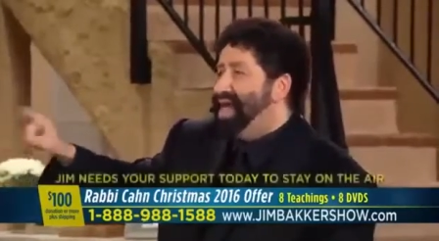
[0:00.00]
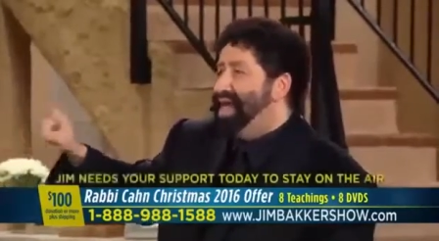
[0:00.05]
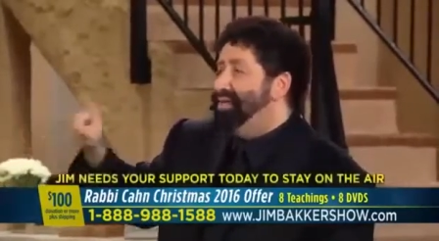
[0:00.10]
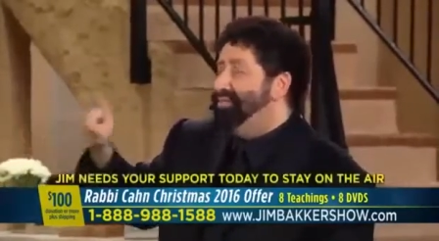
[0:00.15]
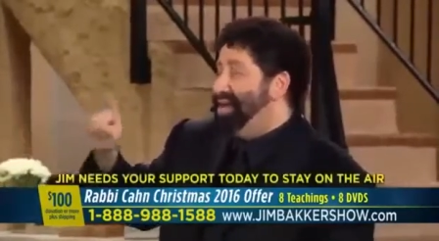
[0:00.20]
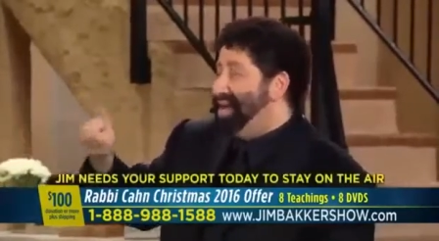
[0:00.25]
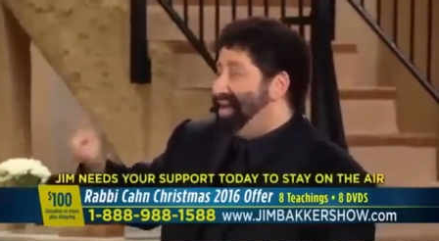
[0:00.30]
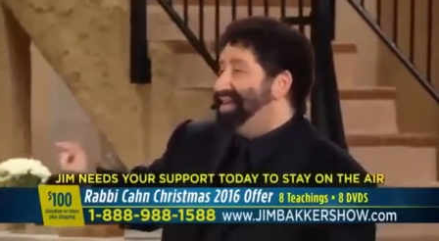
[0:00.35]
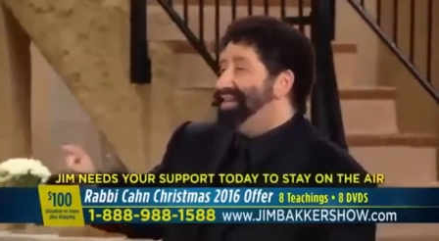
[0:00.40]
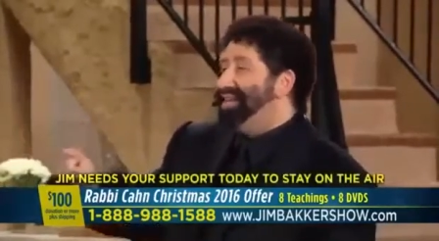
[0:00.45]

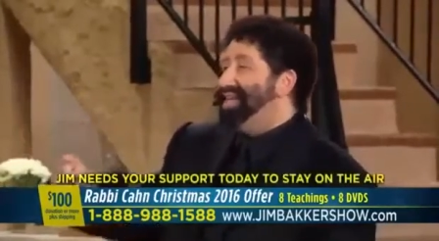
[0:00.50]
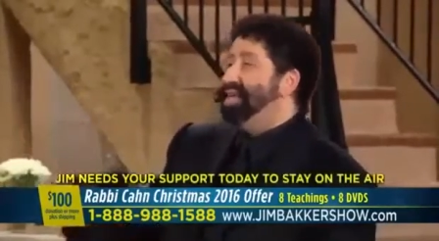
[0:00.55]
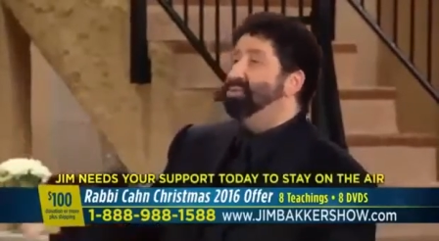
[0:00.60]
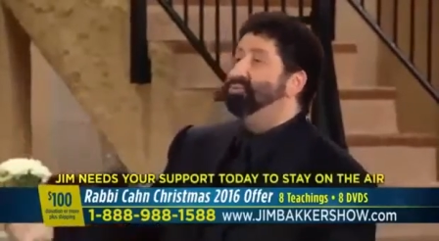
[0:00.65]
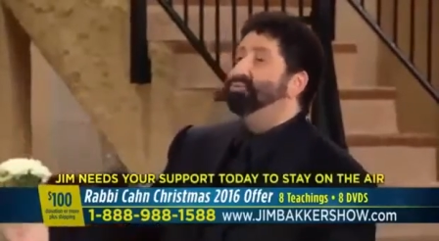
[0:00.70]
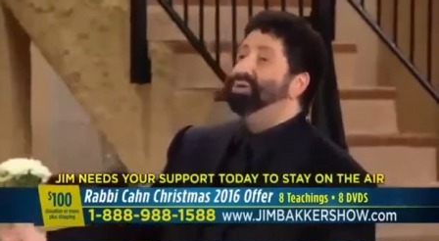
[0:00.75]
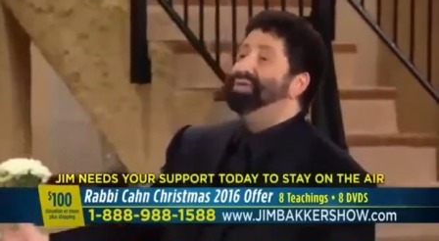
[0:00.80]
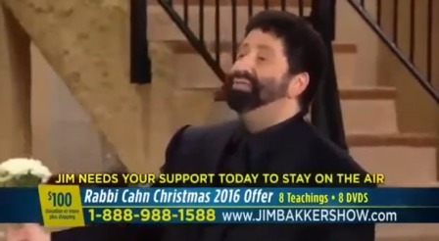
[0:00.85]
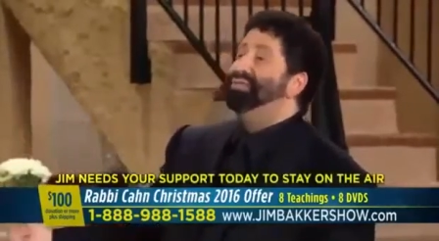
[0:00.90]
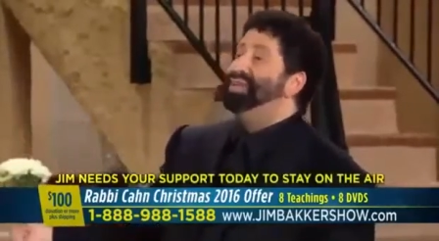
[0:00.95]
If
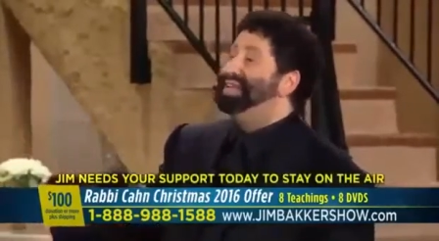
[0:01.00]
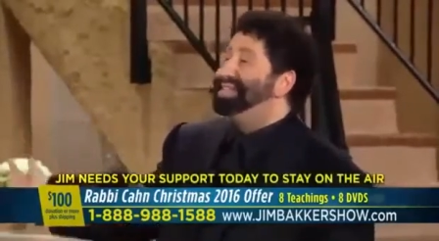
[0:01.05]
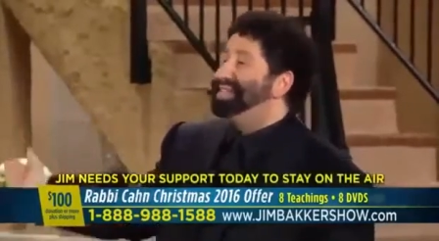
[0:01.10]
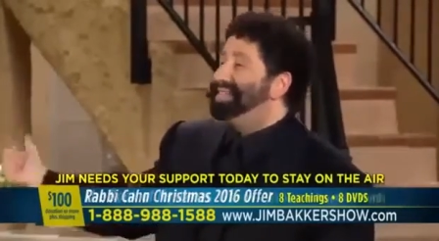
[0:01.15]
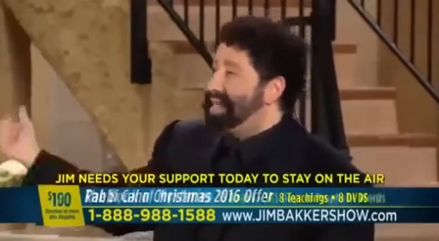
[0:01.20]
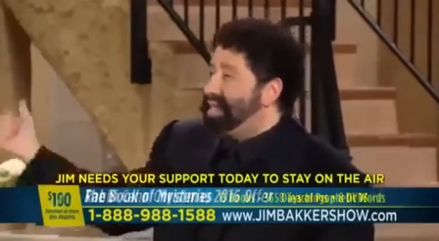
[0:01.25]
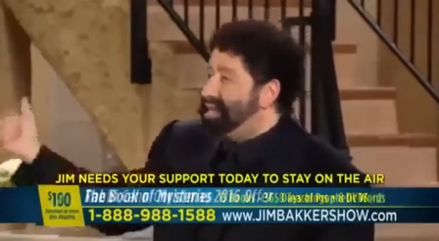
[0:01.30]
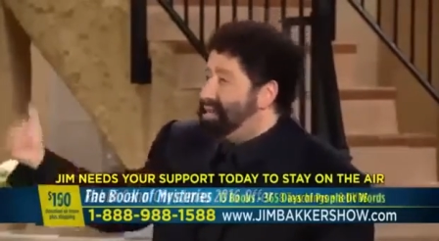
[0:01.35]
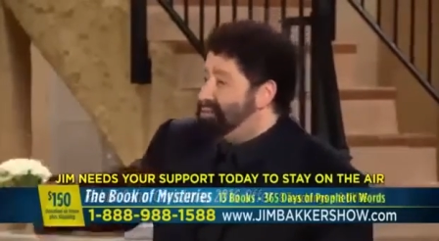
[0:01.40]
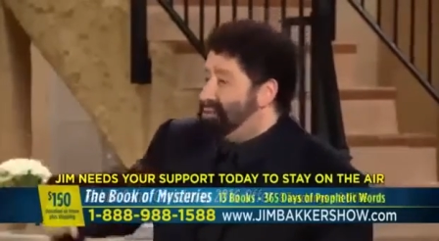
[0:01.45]
anything, we've
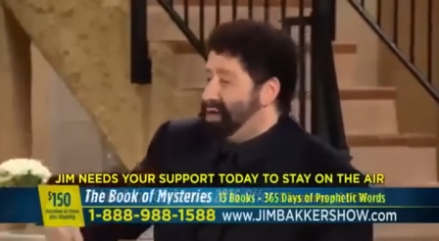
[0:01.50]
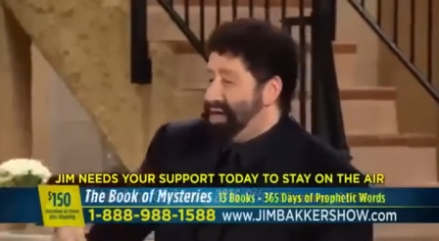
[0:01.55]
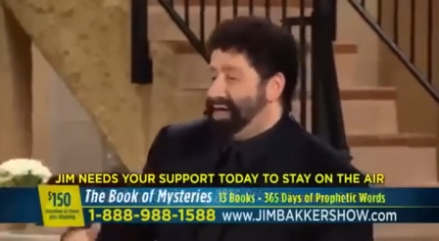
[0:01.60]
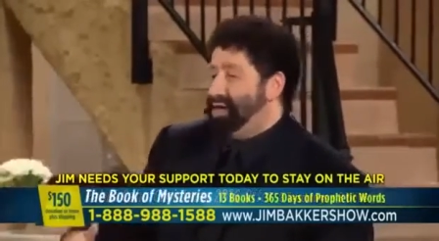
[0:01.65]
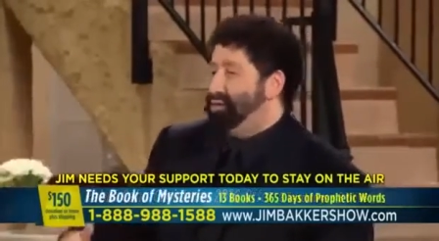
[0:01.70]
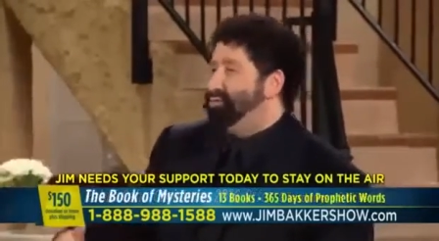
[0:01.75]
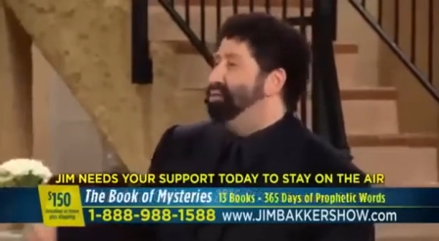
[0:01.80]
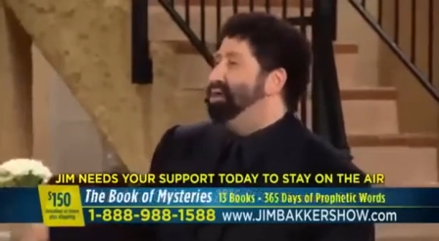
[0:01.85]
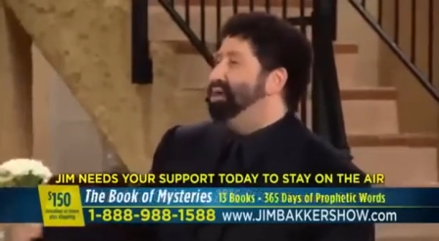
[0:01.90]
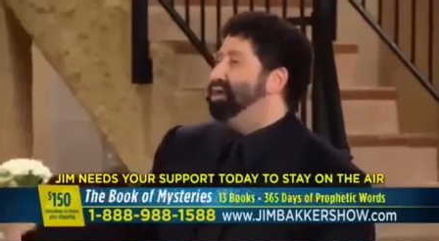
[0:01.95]

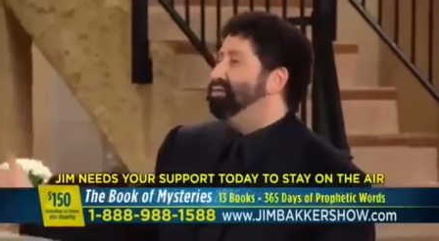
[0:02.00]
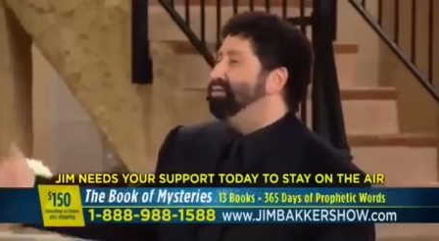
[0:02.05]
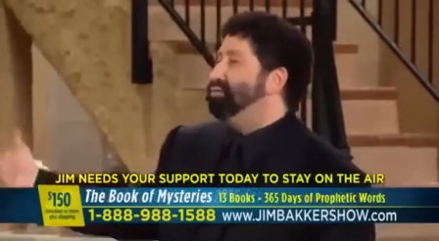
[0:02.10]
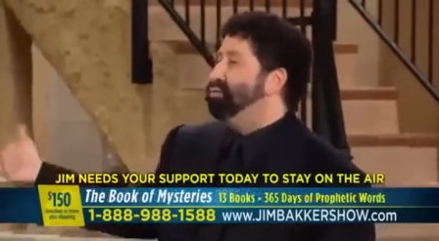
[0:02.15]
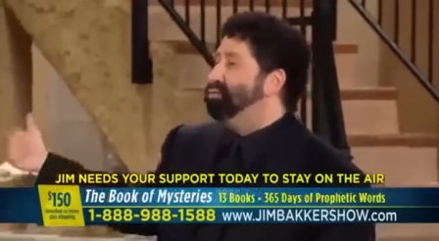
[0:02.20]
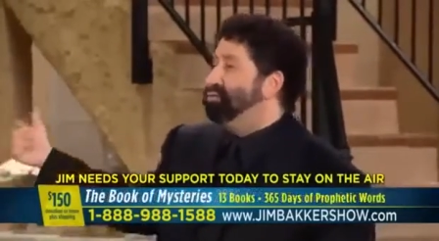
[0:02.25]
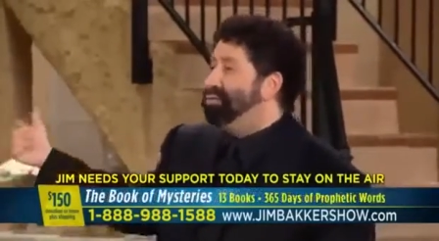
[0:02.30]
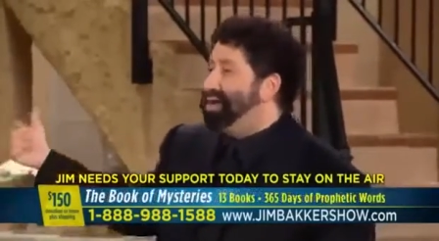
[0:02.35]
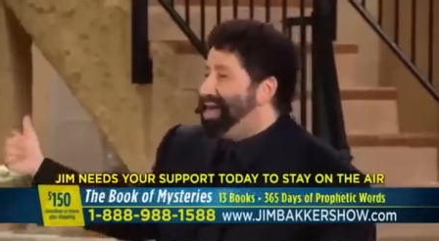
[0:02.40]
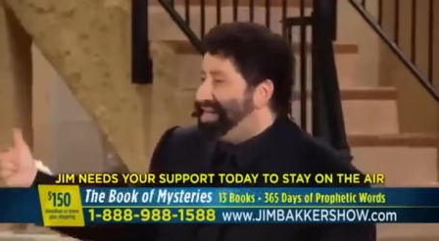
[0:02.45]
accelerated. We're
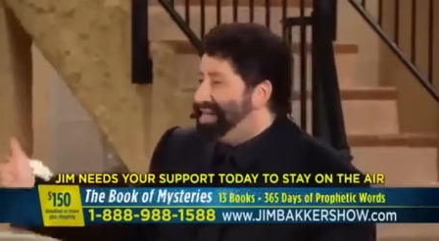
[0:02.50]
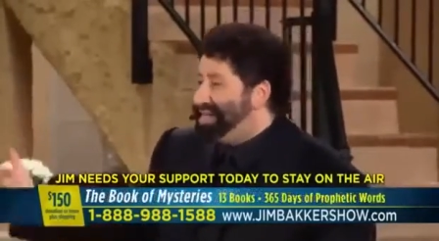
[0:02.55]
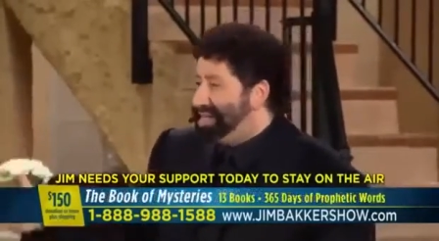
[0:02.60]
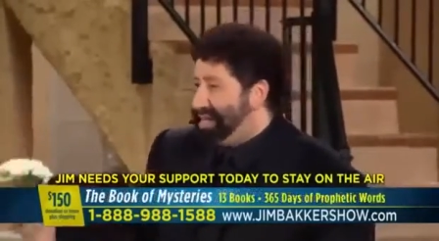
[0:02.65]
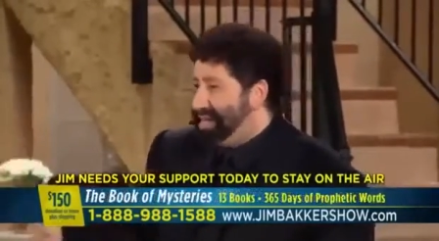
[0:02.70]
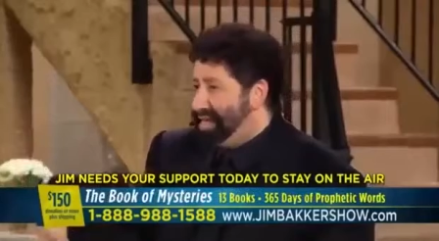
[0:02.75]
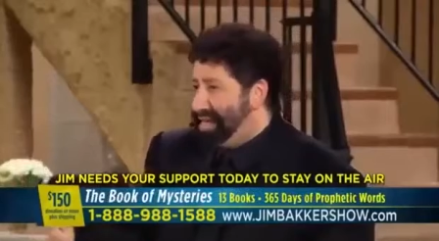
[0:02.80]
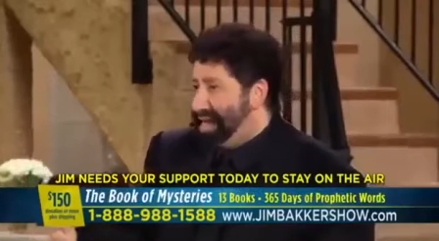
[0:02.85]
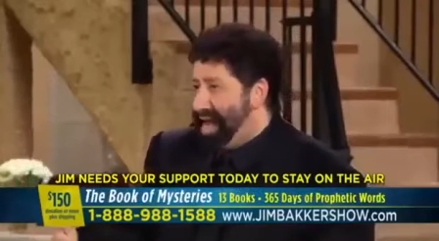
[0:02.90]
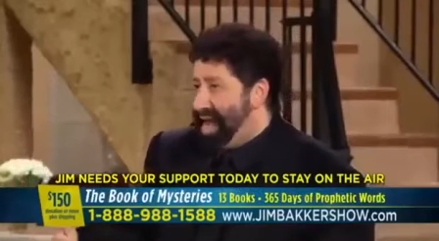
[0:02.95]

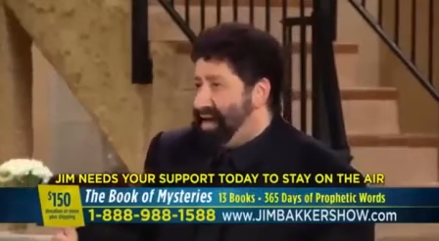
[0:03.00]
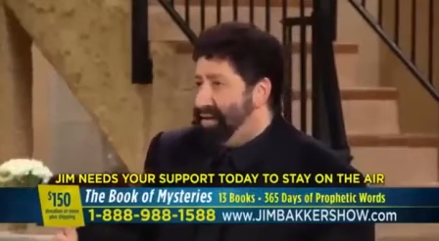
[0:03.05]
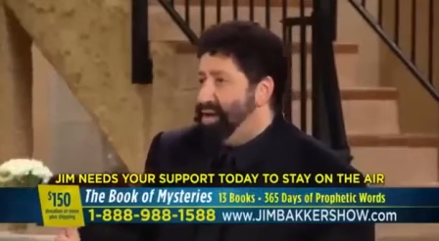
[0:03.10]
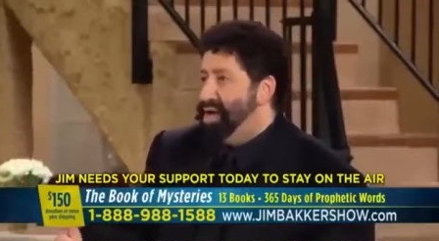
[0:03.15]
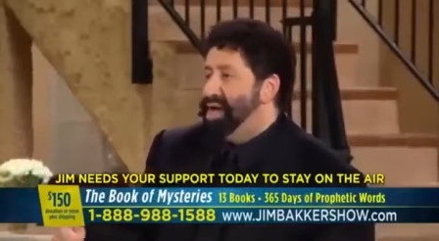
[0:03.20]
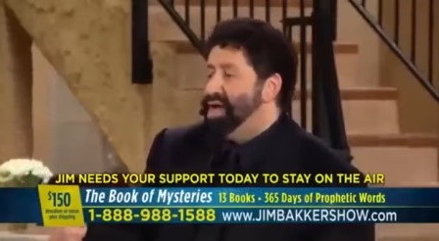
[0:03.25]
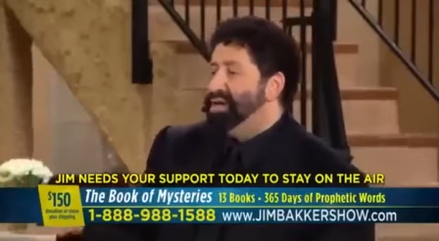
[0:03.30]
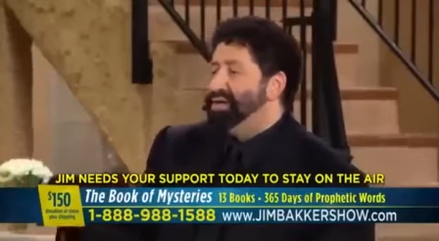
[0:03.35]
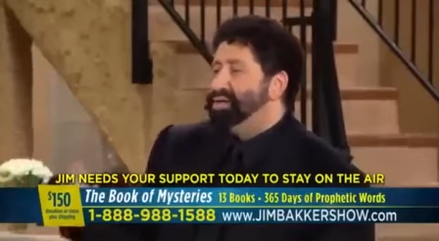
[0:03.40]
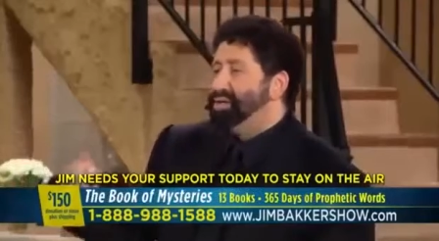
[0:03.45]
racing now.
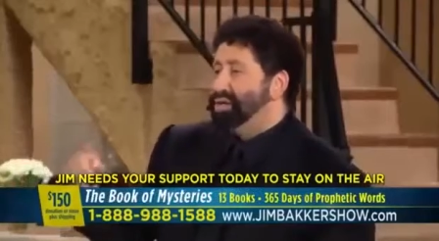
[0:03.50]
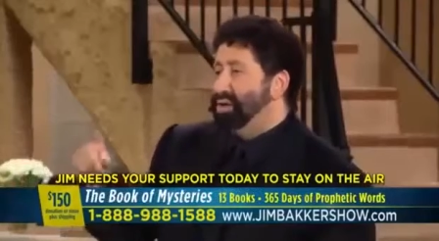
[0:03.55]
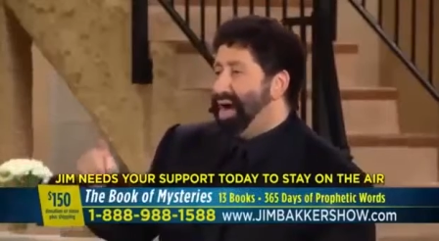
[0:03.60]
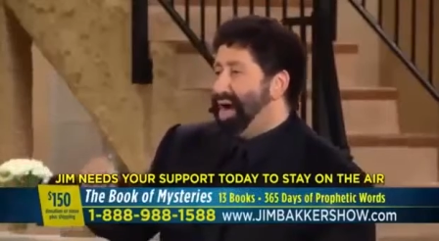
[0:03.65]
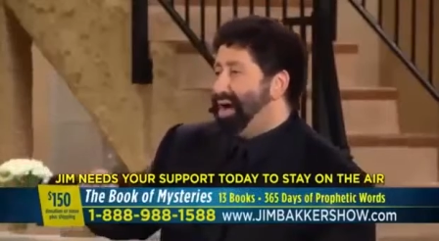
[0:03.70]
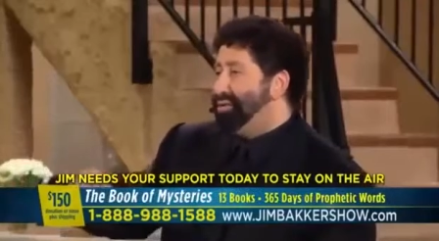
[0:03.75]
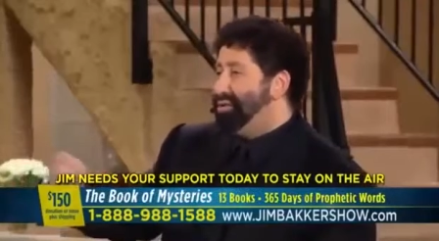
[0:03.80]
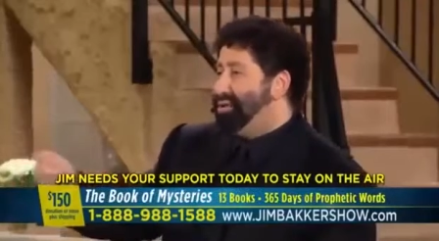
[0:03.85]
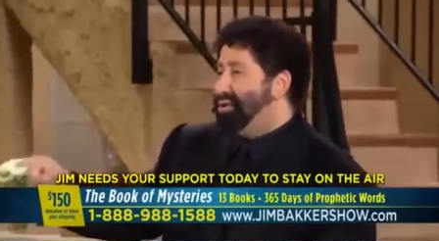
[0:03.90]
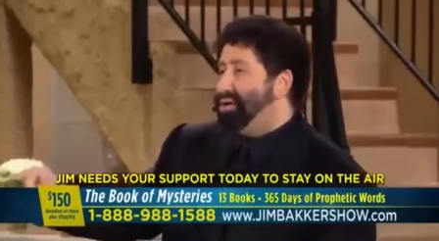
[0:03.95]
So
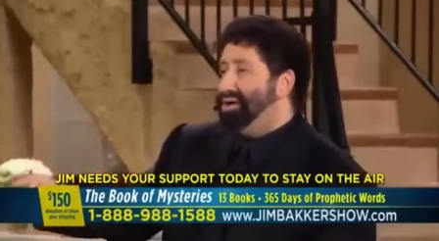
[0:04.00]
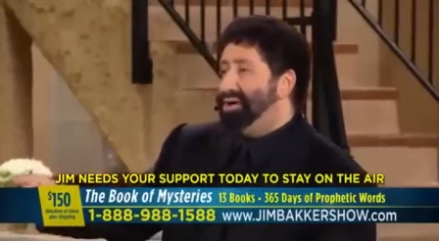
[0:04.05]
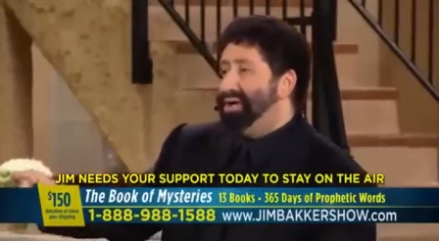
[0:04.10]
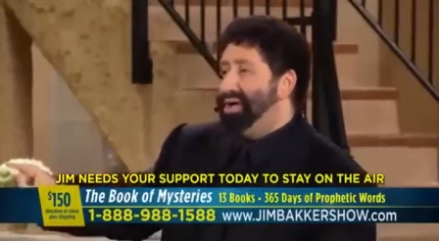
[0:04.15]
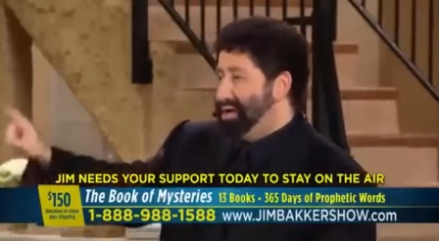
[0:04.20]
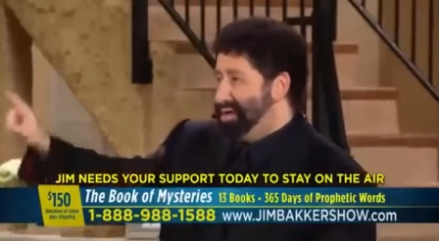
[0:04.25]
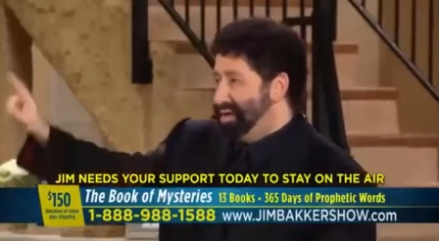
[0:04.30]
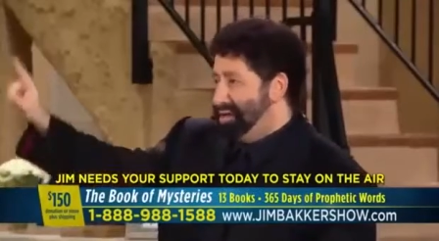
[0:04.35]
how long?